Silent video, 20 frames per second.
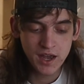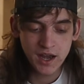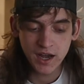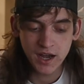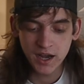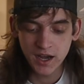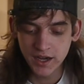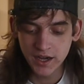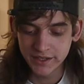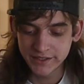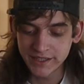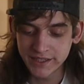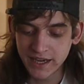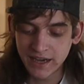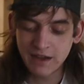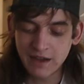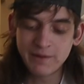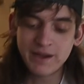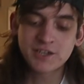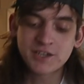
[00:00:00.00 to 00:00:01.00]
Yeah,
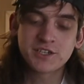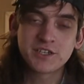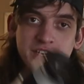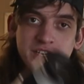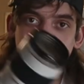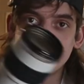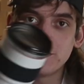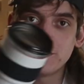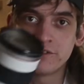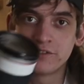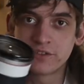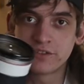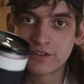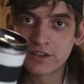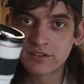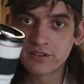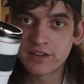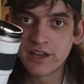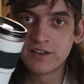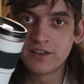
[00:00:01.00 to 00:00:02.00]
I'm actually going to be using
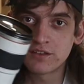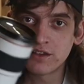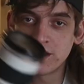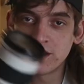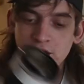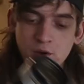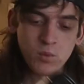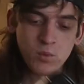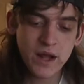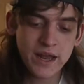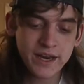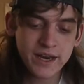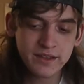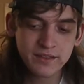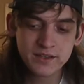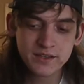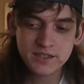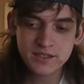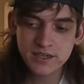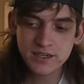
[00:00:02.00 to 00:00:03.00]
this lens in a wedding
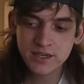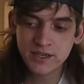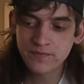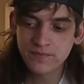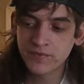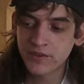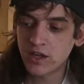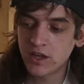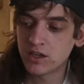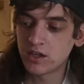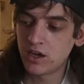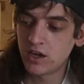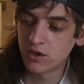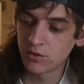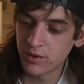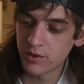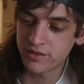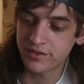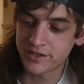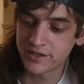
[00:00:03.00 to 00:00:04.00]
this year, along
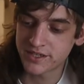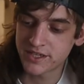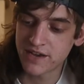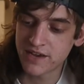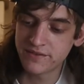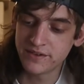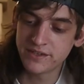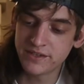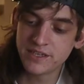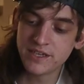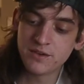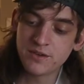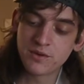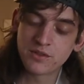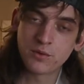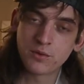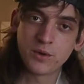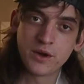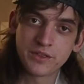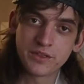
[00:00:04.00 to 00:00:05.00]
with the 7D with
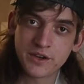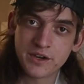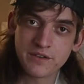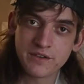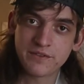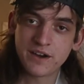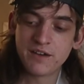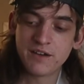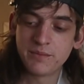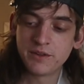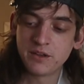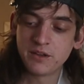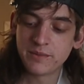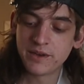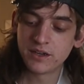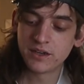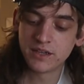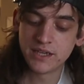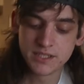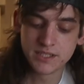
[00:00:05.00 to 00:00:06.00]
a 135
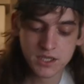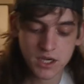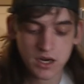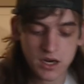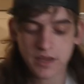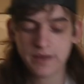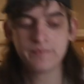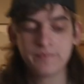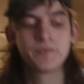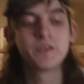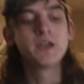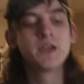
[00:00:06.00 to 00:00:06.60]
millimeter lens on it,